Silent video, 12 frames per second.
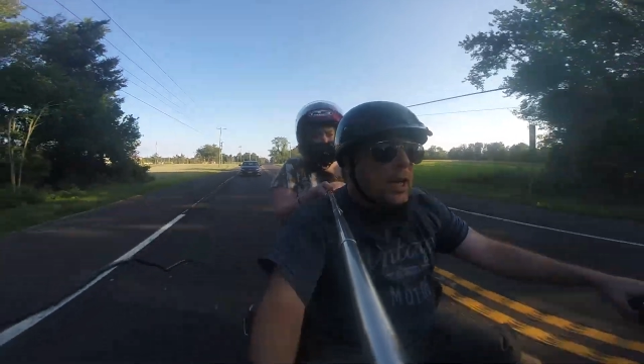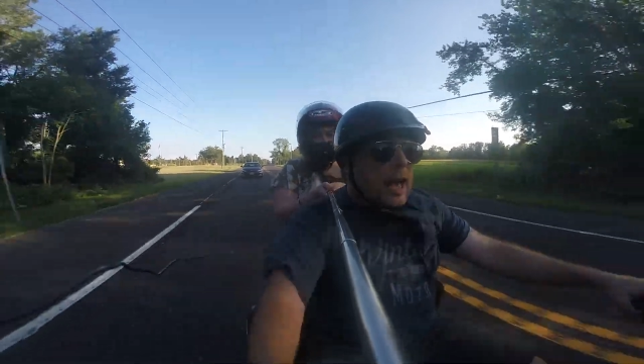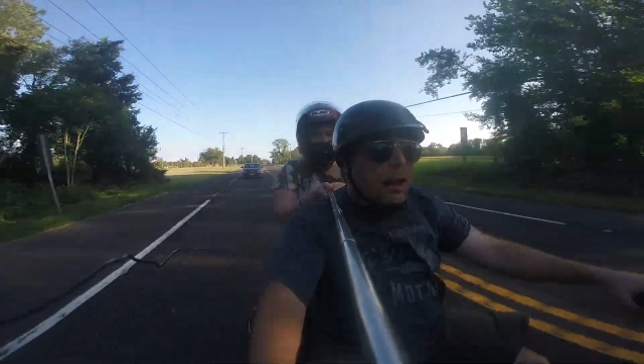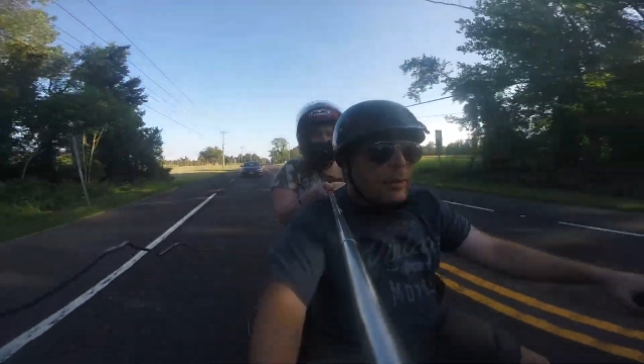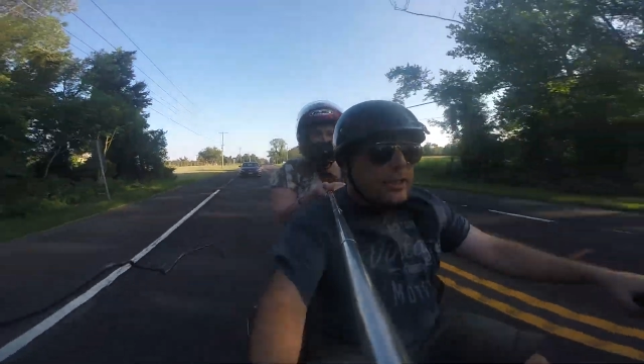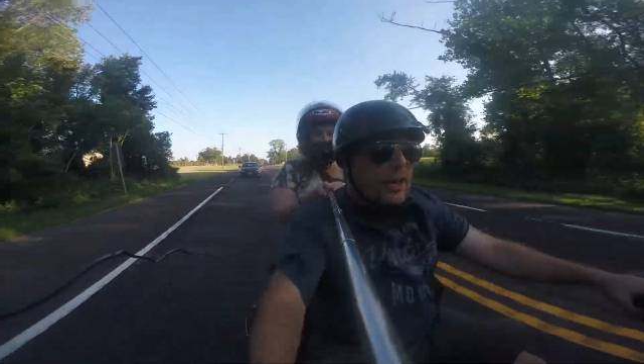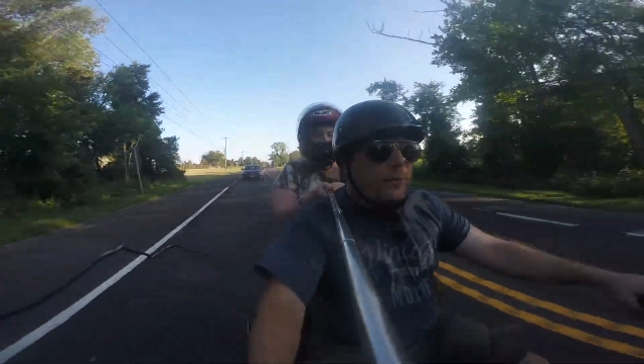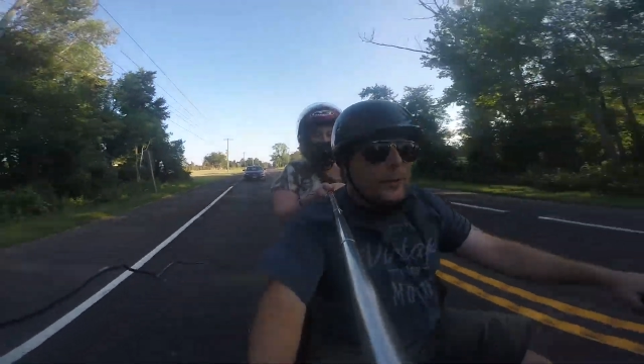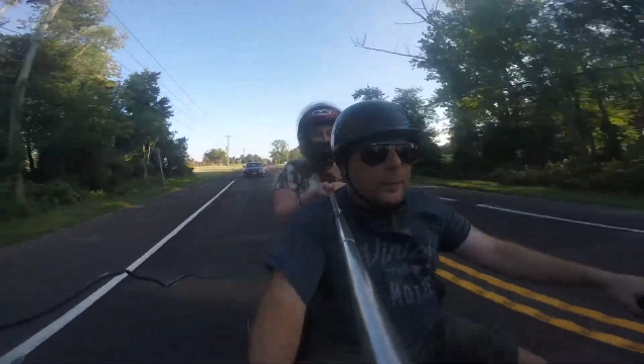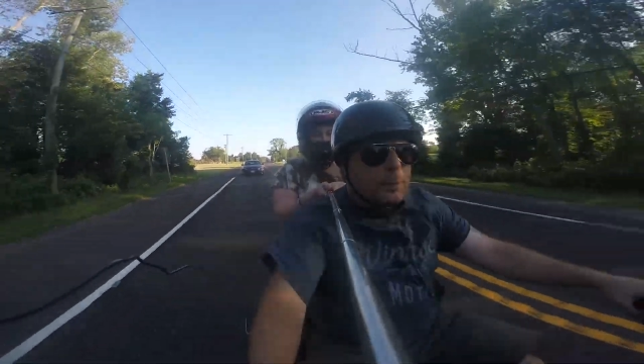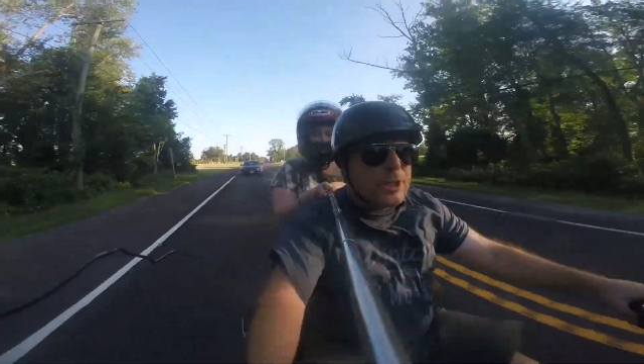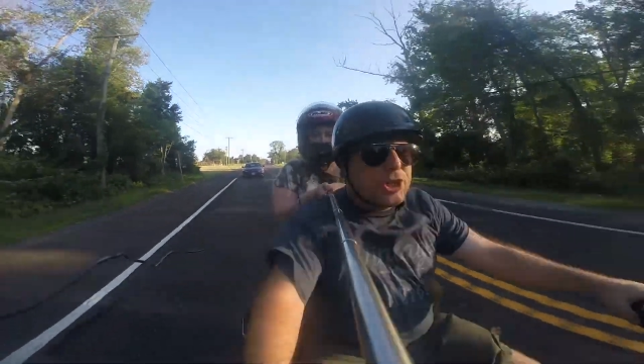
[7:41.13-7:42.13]
I would
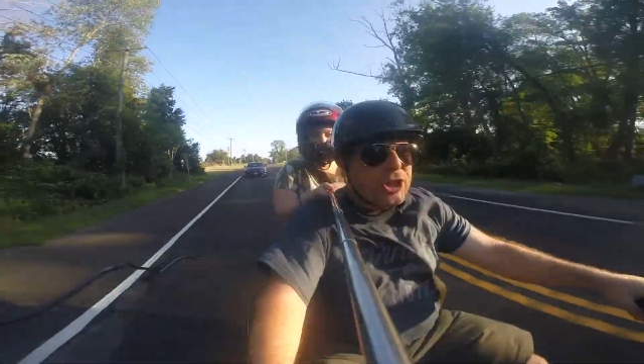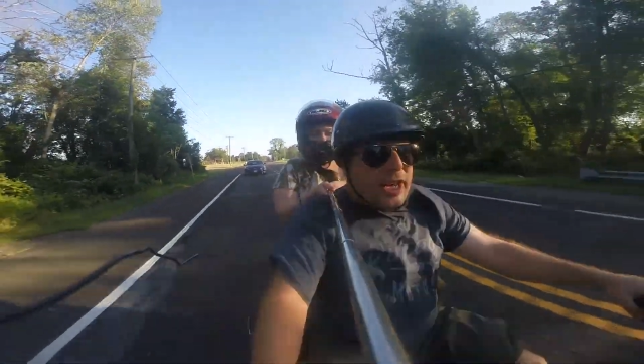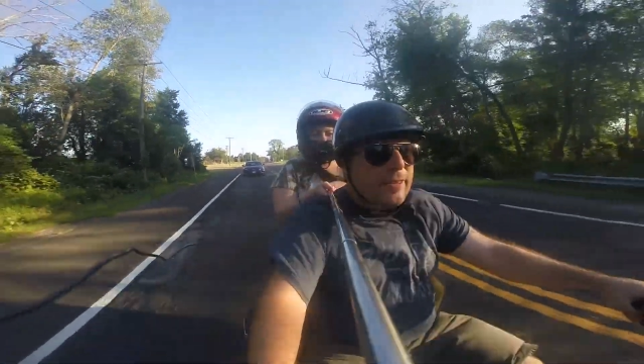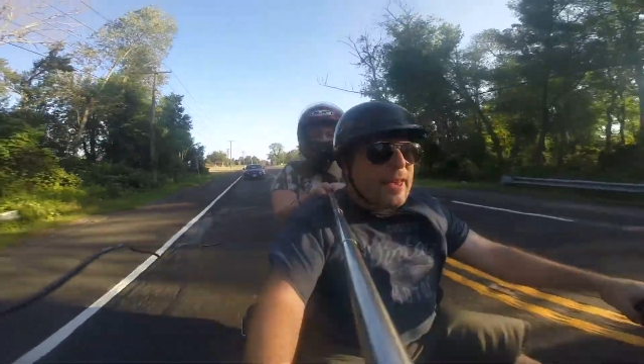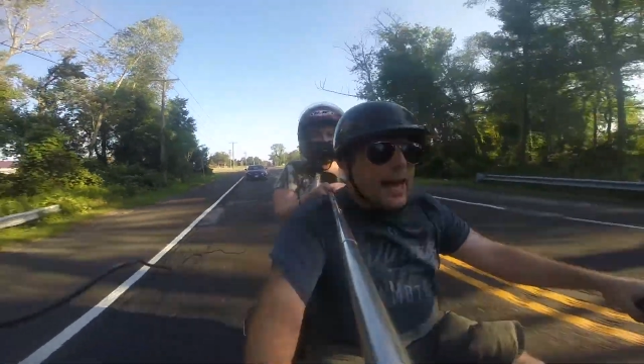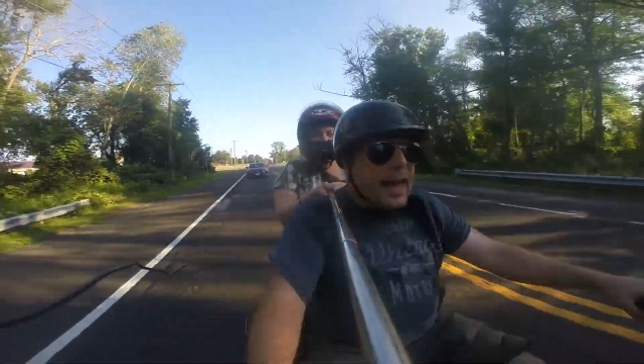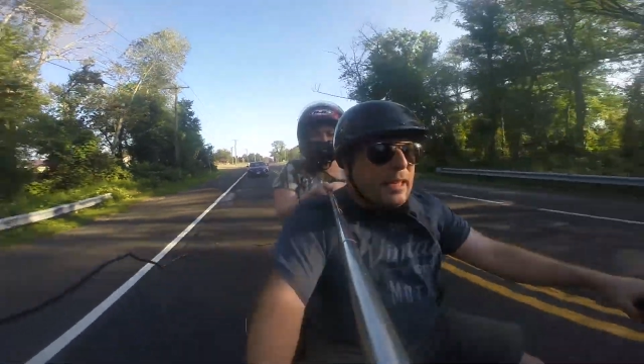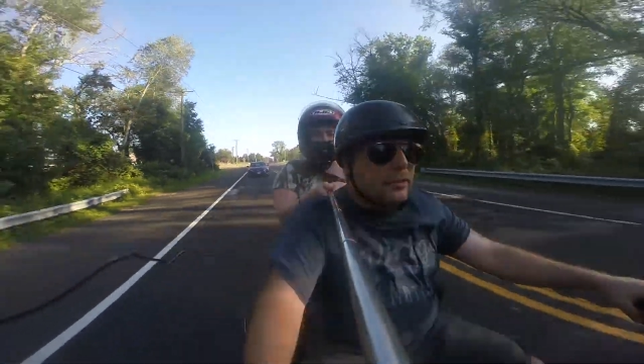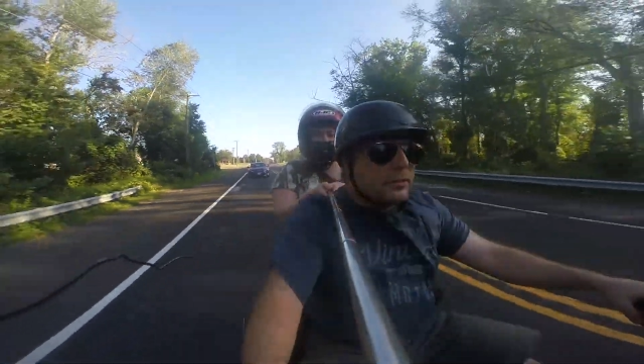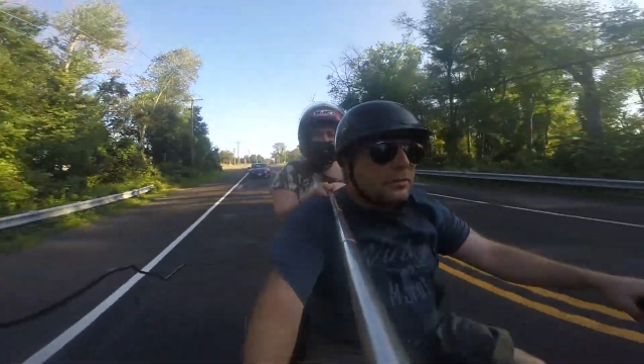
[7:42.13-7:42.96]
definitely appreciate that.